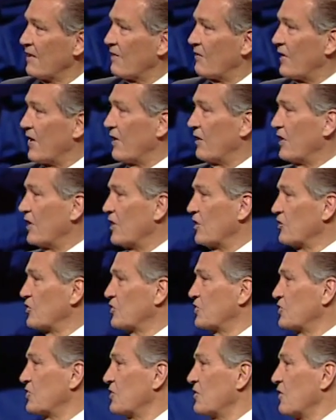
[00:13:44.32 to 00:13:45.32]
There
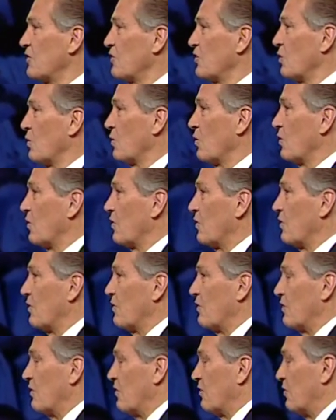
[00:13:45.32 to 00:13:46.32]
is the,
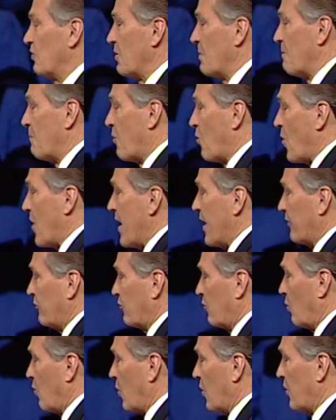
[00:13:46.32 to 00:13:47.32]
the breath,
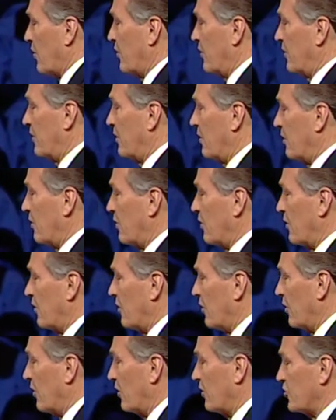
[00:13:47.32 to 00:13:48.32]
the word
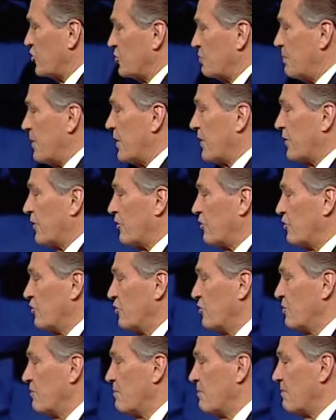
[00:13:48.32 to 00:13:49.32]
spirit,
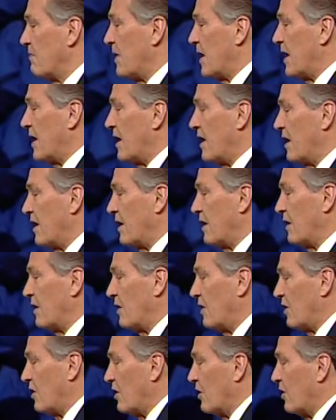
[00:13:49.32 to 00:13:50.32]
pneuma
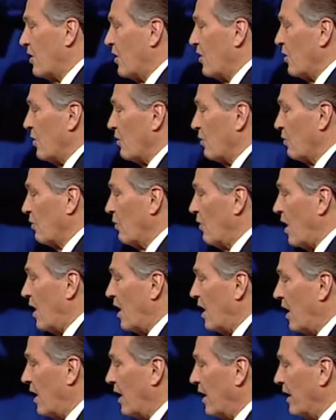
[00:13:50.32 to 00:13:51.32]
or uh,
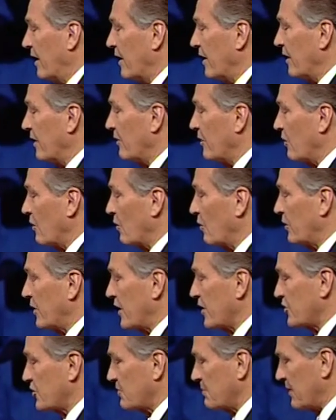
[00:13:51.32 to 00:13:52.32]
ruah in the Old
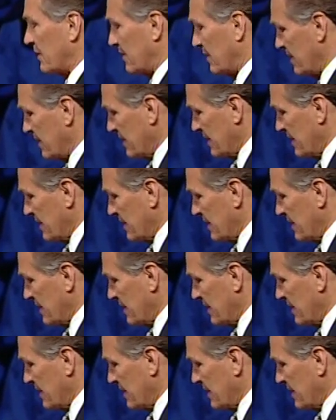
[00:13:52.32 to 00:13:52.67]
Testament.